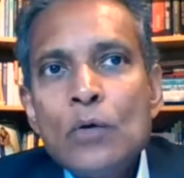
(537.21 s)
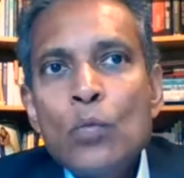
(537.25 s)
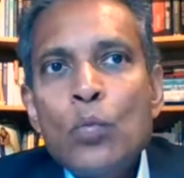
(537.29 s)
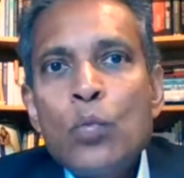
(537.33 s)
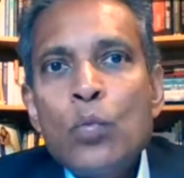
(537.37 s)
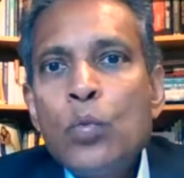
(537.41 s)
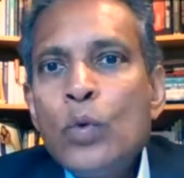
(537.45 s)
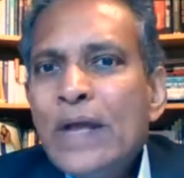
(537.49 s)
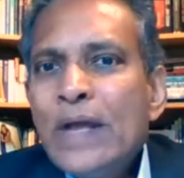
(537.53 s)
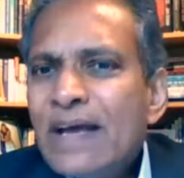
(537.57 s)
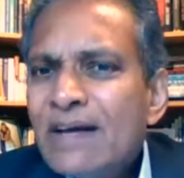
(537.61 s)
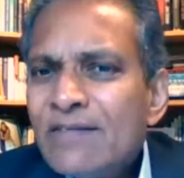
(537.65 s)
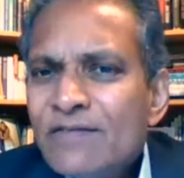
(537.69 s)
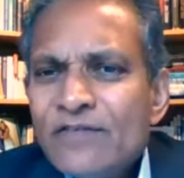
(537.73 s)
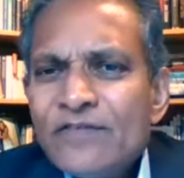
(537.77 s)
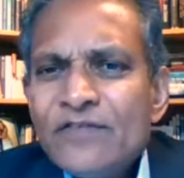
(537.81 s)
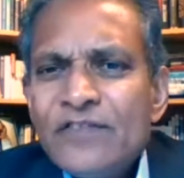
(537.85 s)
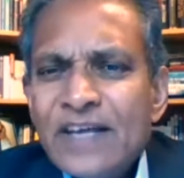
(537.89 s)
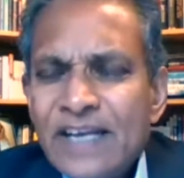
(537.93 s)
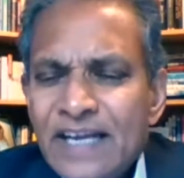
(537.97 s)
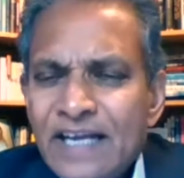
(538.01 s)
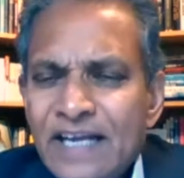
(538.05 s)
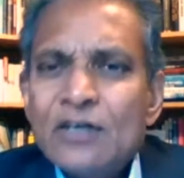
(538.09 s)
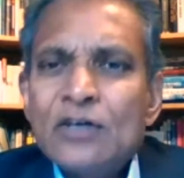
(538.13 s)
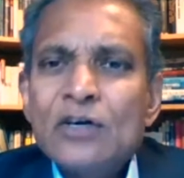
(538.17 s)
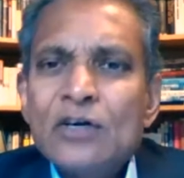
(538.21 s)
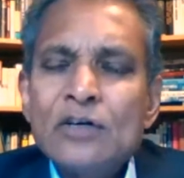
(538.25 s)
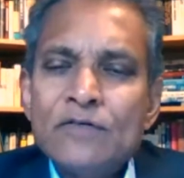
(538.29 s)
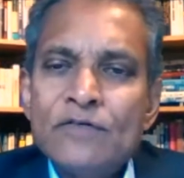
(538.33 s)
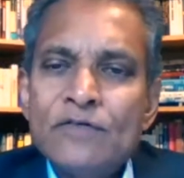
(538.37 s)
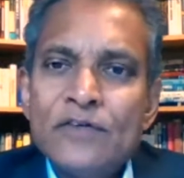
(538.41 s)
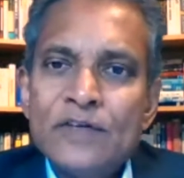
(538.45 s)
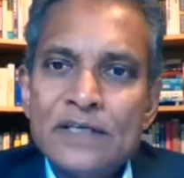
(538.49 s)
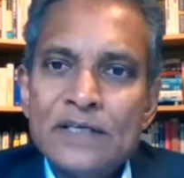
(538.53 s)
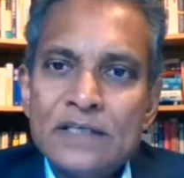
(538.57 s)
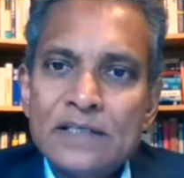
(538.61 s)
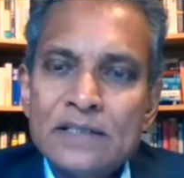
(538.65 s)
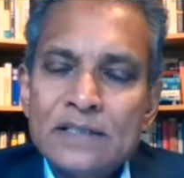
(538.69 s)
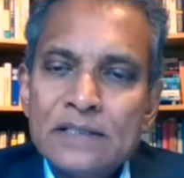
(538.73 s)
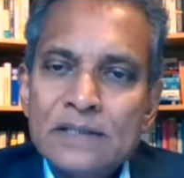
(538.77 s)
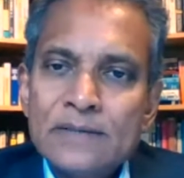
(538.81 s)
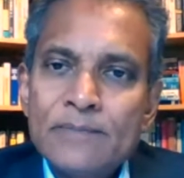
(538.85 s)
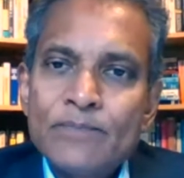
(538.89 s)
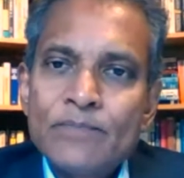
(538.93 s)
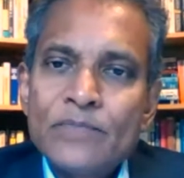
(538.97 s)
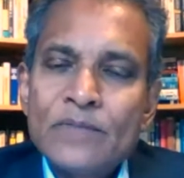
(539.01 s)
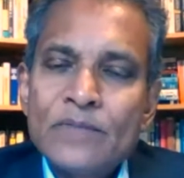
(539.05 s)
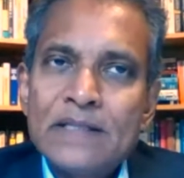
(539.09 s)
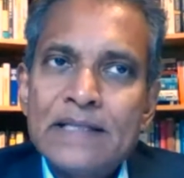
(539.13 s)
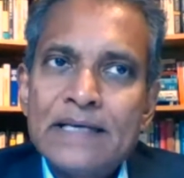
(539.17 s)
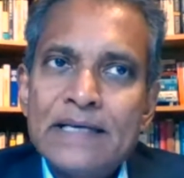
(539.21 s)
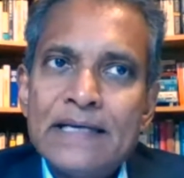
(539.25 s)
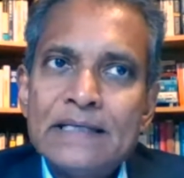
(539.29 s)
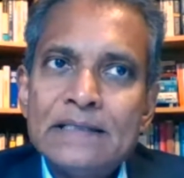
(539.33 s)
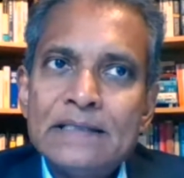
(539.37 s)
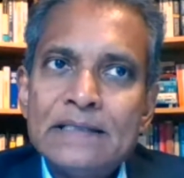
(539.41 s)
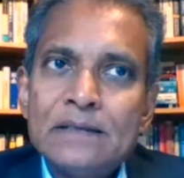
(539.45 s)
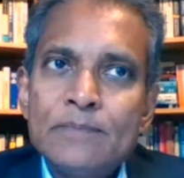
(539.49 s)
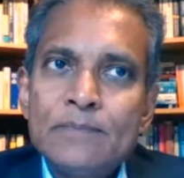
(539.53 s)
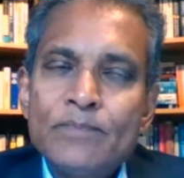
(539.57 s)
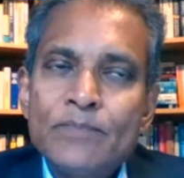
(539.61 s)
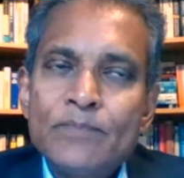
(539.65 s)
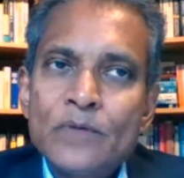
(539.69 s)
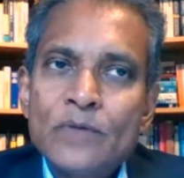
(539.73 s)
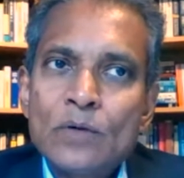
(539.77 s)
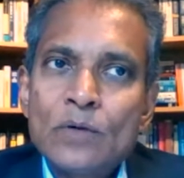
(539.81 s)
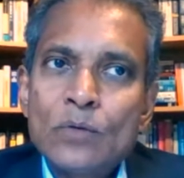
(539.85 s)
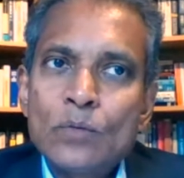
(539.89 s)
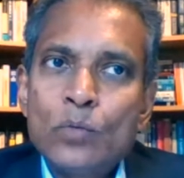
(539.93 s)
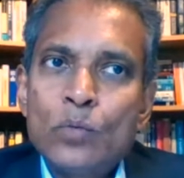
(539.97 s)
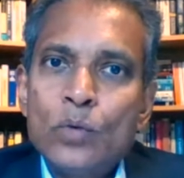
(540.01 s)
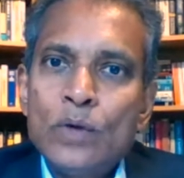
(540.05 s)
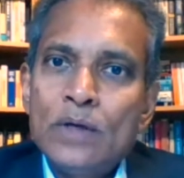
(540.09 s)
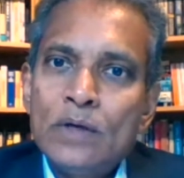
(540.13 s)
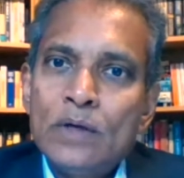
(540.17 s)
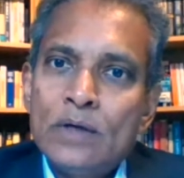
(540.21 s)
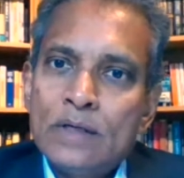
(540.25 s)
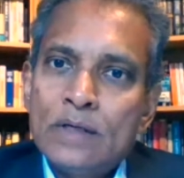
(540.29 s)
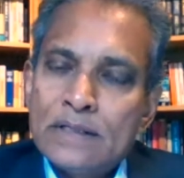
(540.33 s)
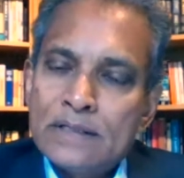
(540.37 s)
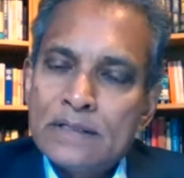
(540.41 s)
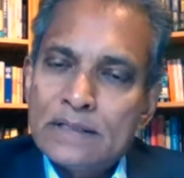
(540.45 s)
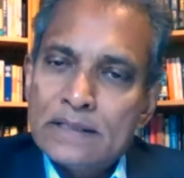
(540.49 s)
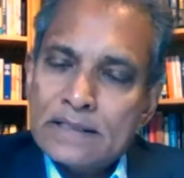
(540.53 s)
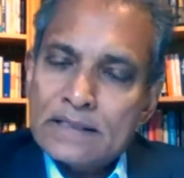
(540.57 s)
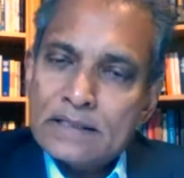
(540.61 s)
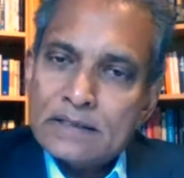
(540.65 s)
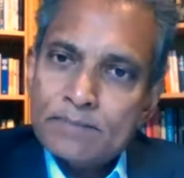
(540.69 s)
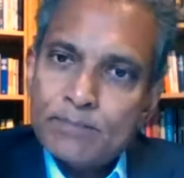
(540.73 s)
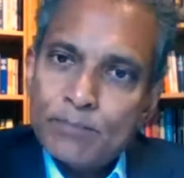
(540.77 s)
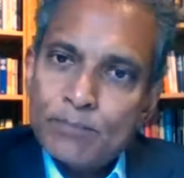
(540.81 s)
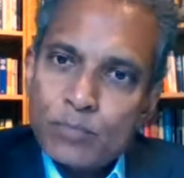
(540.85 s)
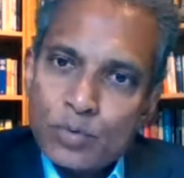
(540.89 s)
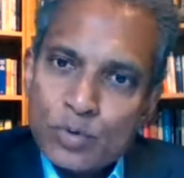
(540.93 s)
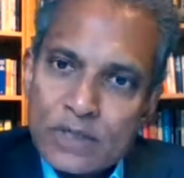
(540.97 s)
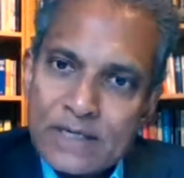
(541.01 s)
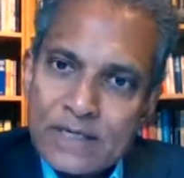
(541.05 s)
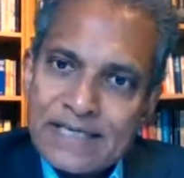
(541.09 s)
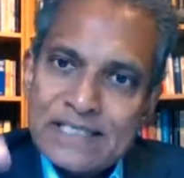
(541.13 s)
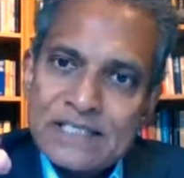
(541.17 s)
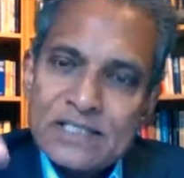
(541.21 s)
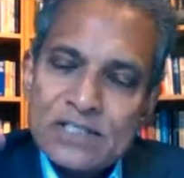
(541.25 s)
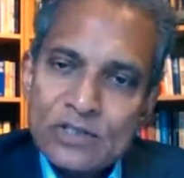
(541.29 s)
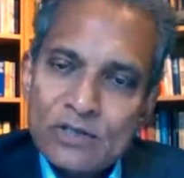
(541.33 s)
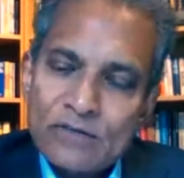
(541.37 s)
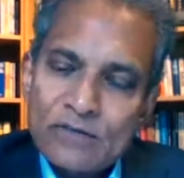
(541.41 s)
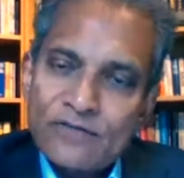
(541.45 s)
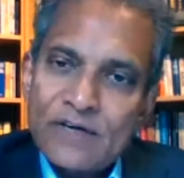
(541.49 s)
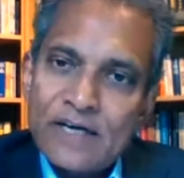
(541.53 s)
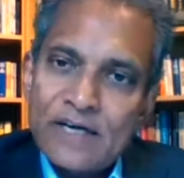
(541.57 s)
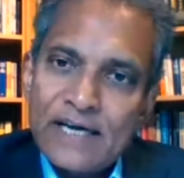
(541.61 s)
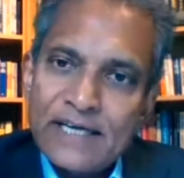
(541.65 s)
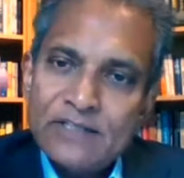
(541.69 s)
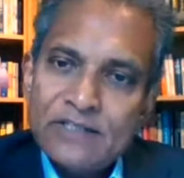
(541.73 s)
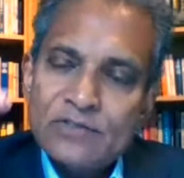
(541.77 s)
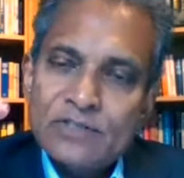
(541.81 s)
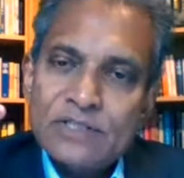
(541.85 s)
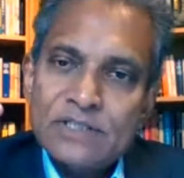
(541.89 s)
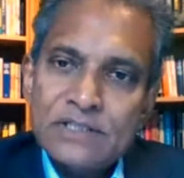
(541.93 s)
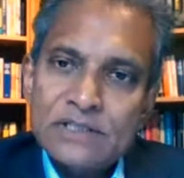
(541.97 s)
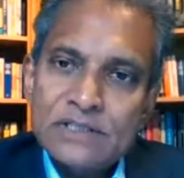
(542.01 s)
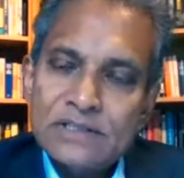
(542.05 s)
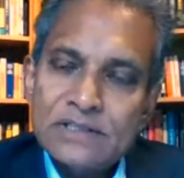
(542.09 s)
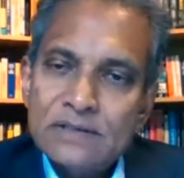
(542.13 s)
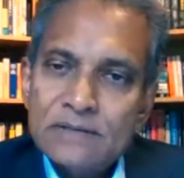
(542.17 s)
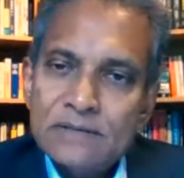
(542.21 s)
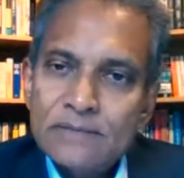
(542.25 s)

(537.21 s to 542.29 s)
we are very confident that the price of hydrogen